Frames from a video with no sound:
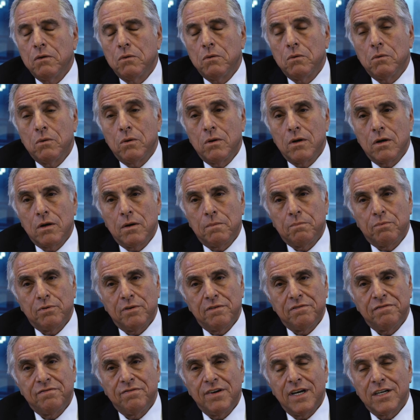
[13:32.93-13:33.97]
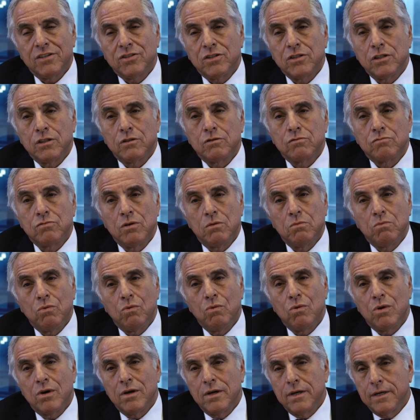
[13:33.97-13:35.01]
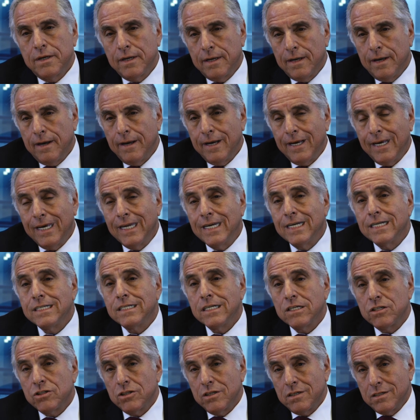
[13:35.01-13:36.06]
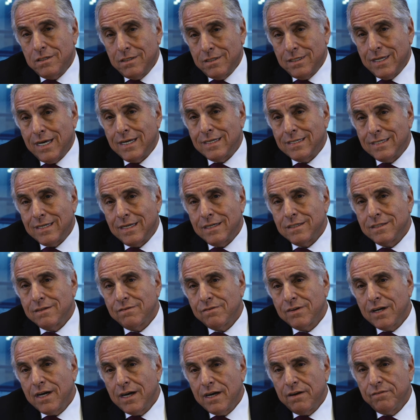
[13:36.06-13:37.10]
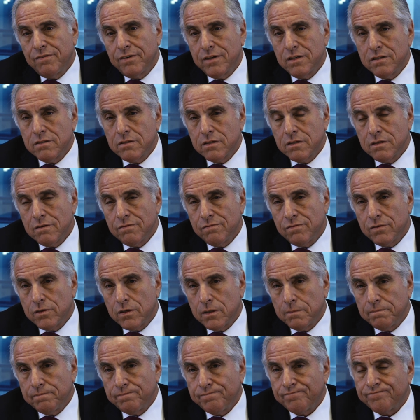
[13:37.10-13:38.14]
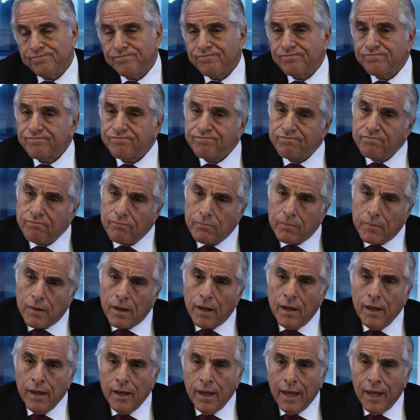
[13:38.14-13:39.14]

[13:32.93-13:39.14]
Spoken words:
or professional reward in addition to that sense of confidence in the firm.